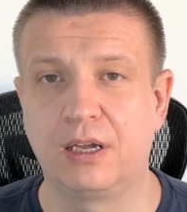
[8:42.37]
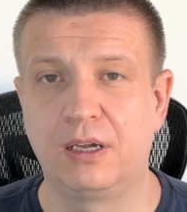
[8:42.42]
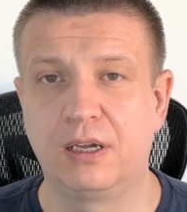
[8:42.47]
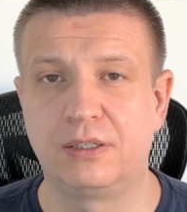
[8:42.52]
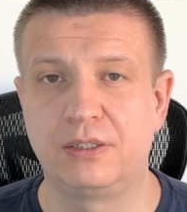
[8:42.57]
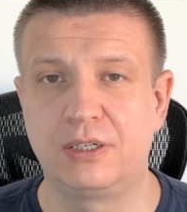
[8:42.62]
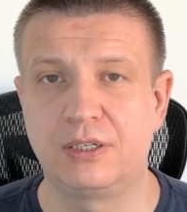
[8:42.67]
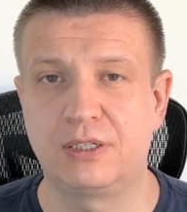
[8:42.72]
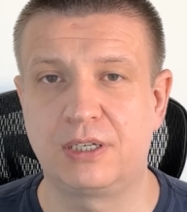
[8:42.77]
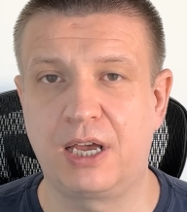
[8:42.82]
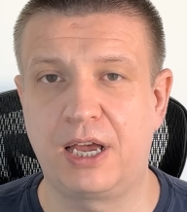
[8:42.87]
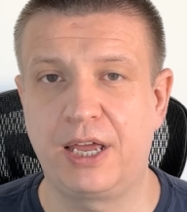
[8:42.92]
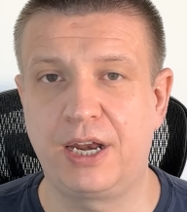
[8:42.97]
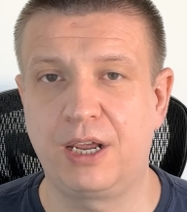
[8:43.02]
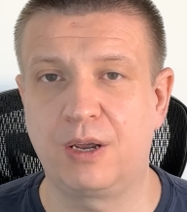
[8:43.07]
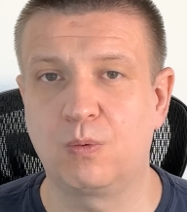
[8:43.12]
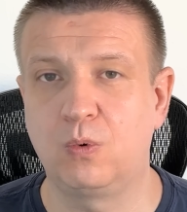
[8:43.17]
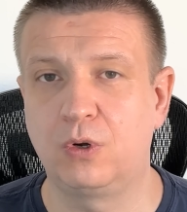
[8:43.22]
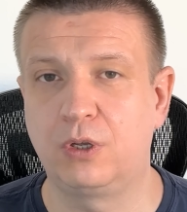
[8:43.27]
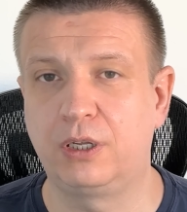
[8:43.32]

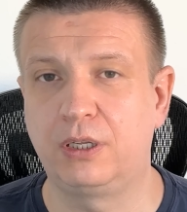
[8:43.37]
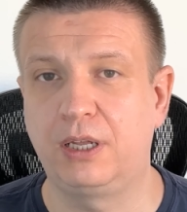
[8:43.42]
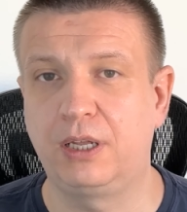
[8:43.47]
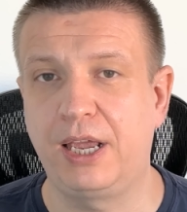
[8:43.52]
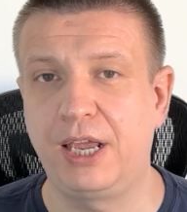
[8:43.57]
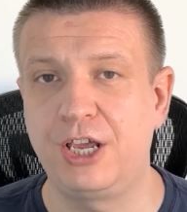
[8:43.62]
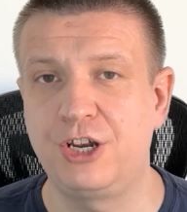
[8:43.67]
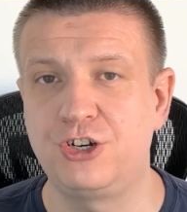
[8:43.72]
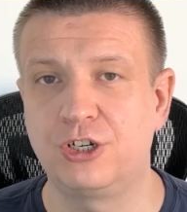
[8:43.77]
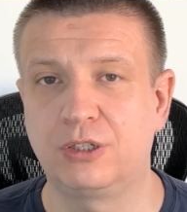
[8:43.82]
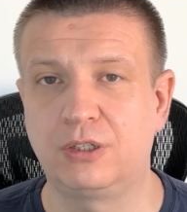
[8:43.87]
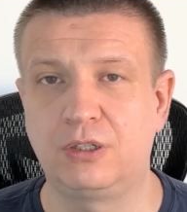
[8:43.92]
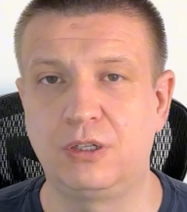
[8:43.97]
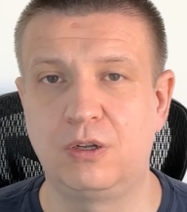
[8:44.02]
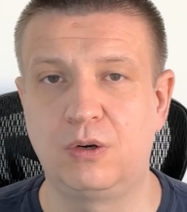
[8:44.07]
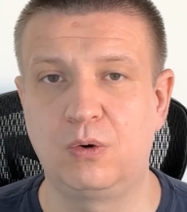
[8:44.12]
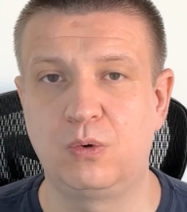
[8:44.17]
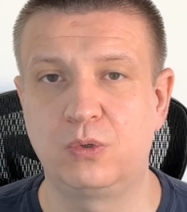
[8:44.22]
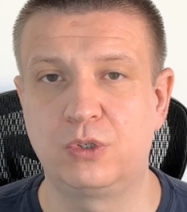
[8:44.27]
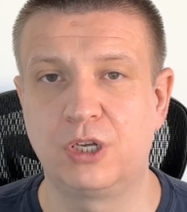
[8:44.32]
deciding what an agent
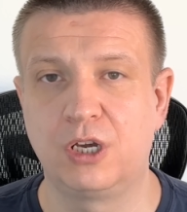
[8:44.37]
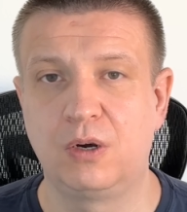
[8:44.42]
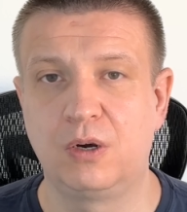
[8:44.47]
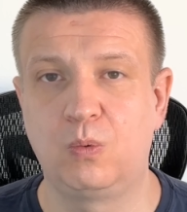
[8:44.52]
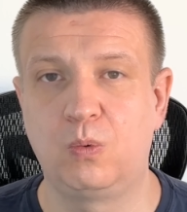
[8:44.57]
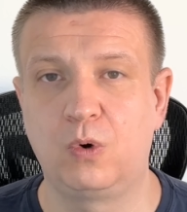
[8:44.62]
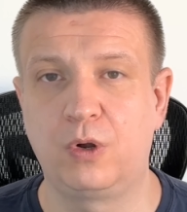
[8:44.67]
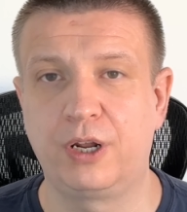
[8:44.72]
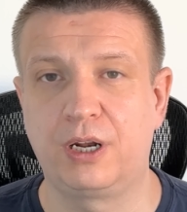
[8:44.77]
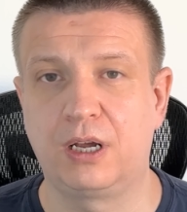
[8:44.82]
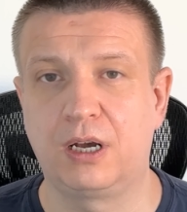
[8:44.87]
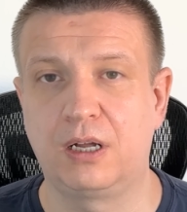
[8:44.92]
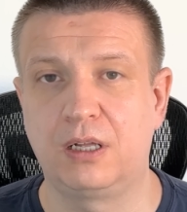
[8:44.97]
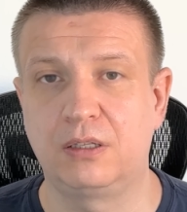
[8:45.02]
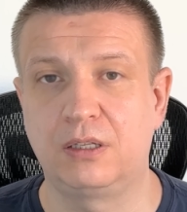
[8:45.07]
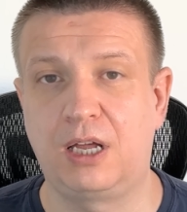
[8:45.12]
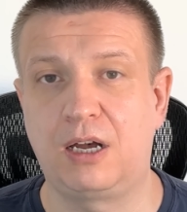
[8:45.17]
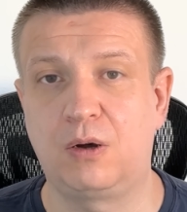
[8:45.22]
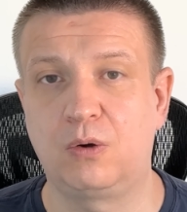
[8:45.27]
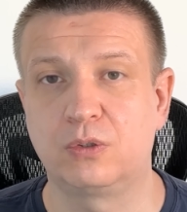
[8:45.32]
knows, what it
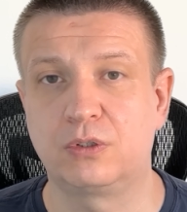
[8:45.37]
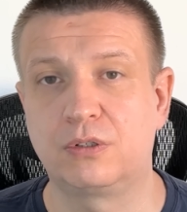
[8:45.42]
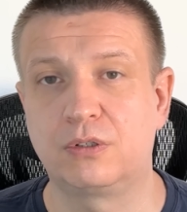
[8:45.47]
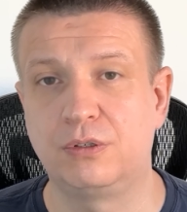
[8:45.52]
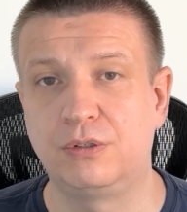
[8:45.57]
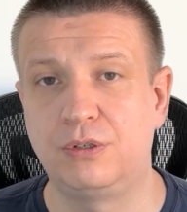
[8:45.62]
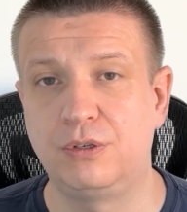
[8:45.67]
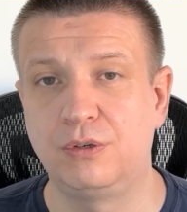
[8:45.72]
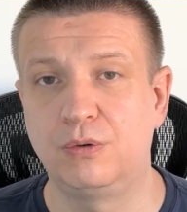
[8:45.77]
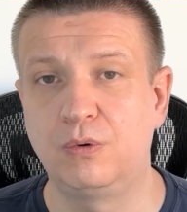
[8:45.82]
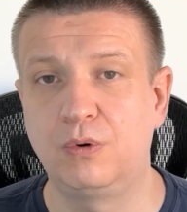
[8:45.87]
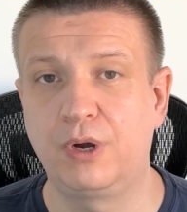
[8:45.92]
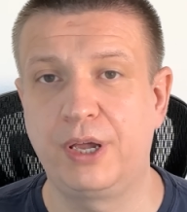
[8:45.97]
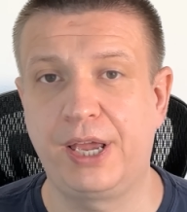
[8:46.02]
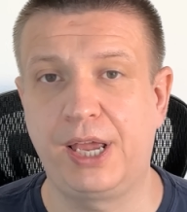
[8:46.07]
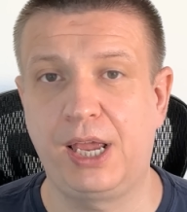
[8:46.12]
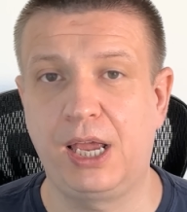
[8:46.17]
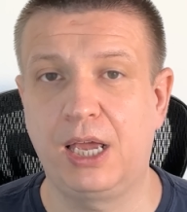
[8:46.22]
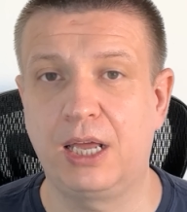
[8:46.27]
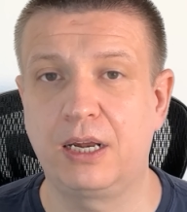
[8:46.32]
allowed to do,
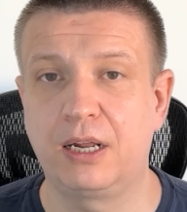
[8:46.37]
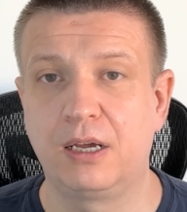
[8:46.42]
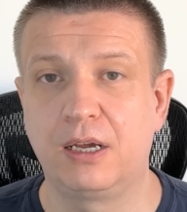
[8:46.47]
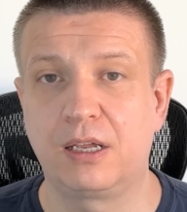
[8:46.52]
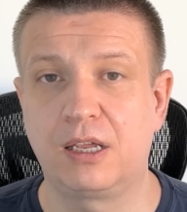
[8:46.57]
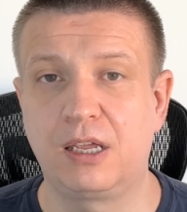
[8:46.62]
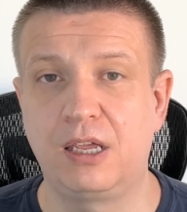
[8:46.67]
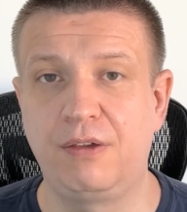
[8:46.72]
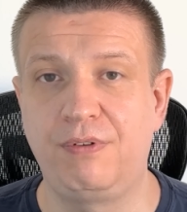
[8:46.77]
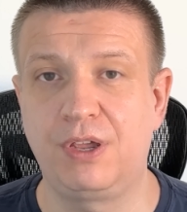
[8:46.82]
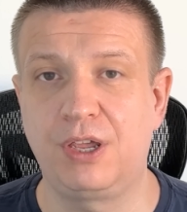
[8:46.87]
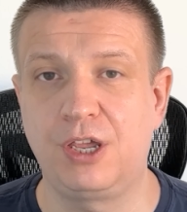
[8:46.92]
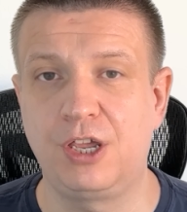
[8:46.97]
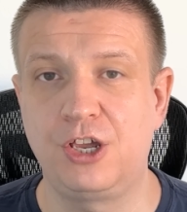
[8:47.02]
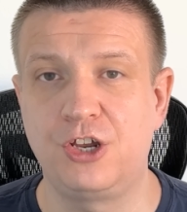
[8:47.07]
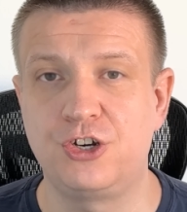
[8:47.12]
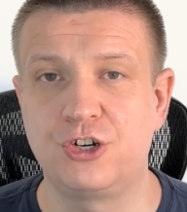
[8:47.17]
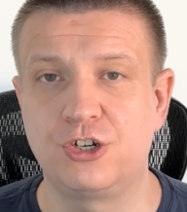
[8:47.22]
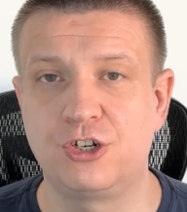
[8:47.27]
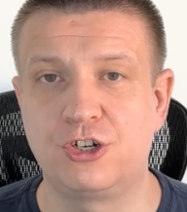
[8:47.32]
and giving
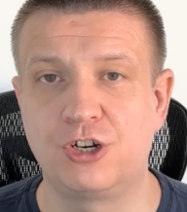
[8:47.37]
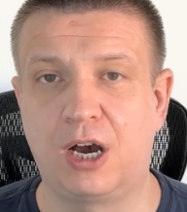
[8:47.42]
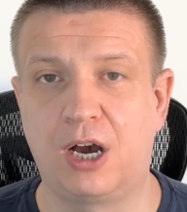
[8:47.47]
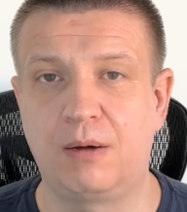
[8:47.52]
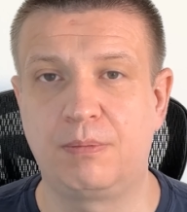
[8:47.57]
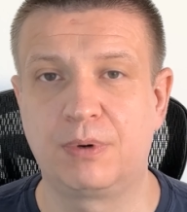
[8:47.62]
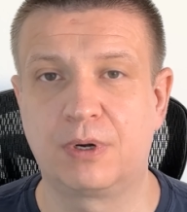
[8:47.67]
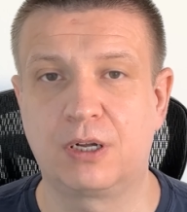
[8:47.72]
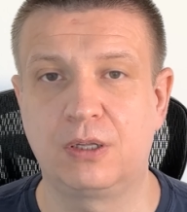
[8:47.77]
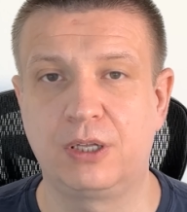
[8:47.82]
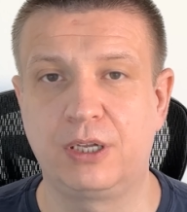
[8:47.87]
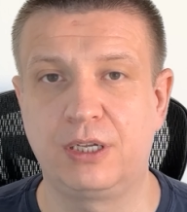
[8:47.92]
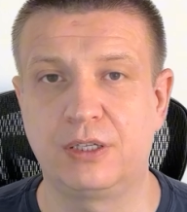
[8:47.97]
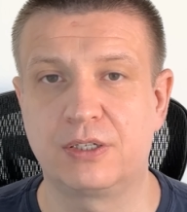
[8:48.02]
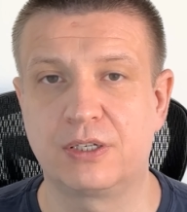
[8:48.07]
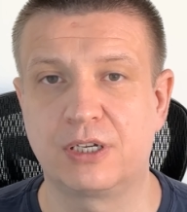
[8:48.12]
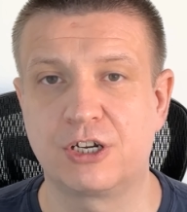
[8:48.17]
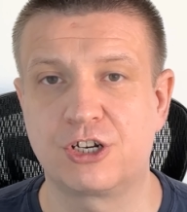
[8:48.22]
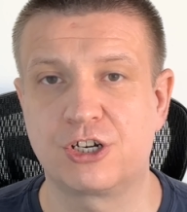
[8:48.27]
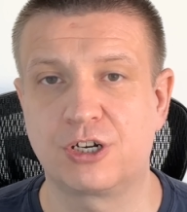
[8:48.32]
each job clean
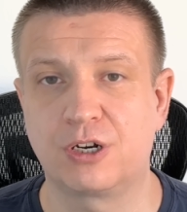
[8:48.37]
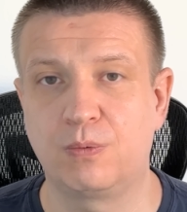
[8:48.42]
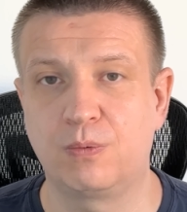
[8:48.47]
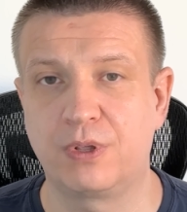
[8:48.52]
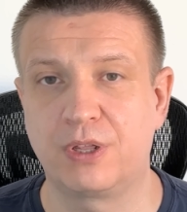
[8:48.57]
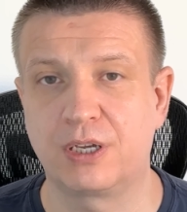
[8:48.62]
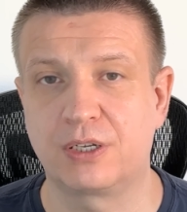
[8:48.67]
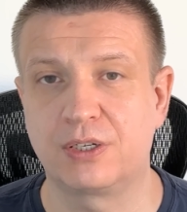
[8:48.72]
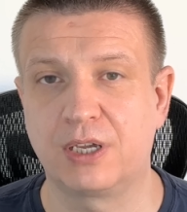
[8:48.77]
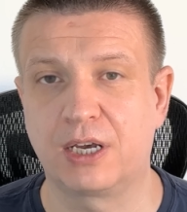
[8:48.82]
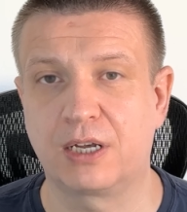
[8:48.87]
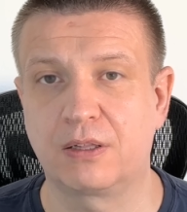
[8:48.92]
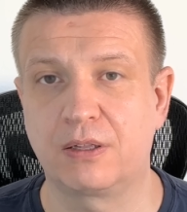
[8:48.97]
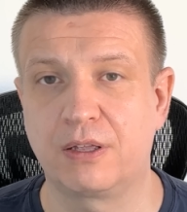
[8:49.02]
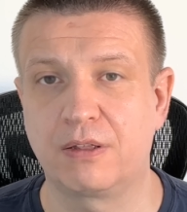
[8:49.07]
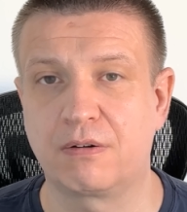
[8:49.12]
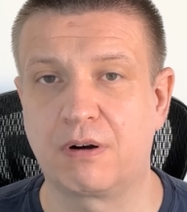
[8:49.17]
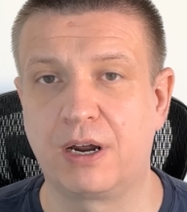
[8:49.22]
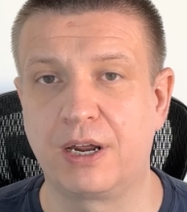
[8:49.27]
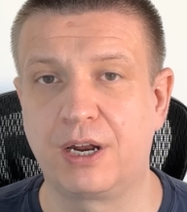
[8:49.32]
session with exactly
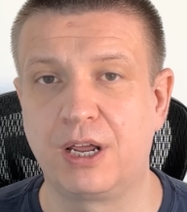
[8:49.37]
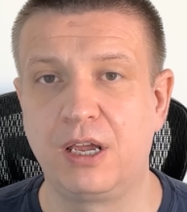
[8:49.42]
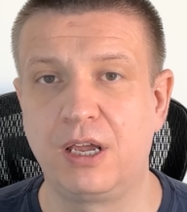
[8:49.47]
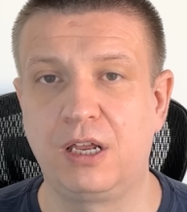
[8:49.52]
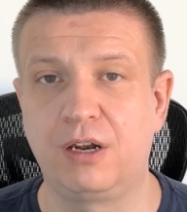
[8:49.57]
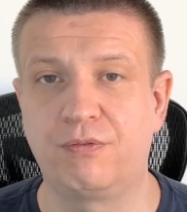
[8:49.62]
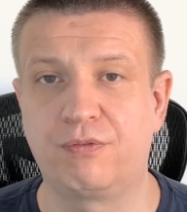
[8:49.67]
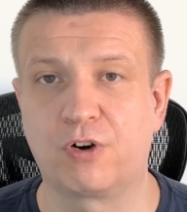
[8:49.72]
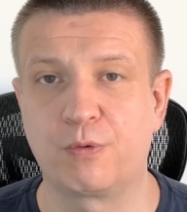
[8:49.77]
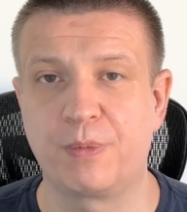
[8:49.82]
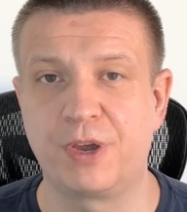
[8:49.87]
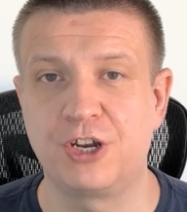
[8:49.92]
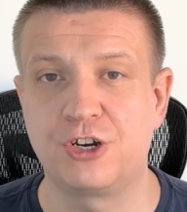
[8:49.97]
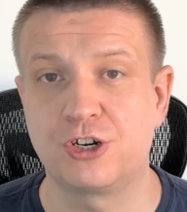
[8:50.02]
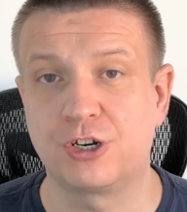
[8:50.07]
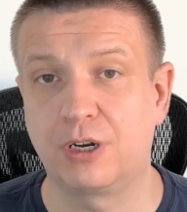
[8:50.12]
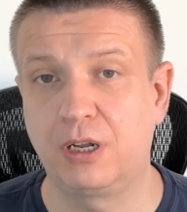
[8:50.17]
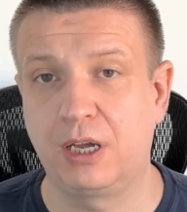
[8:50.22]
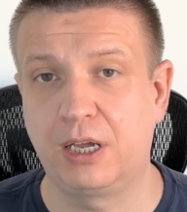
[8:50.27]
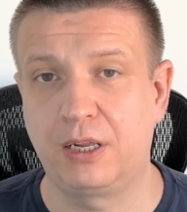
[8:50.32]
the right
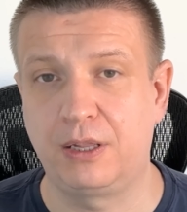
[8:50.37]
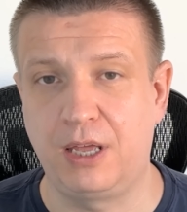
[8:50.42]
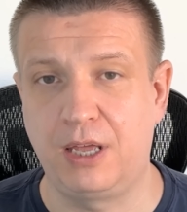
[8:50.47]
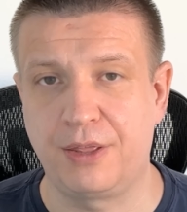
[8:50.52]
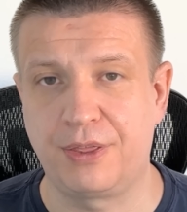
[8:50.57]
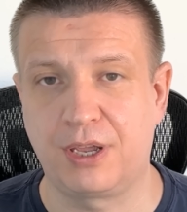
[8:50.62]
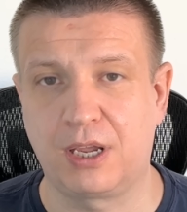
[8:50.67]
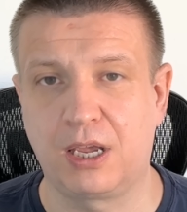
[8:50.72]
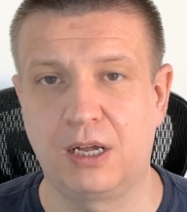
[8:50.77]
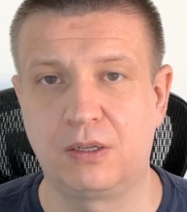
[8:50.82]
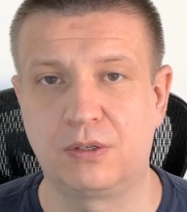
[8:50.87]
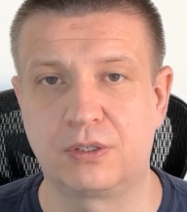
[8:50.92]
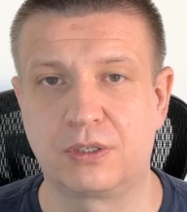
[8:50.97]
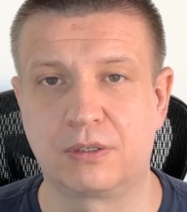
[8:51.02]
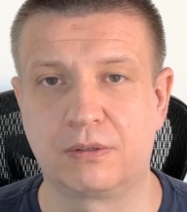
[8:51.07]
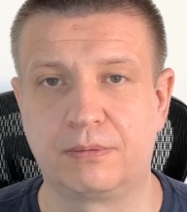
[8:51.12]
information and nothing else.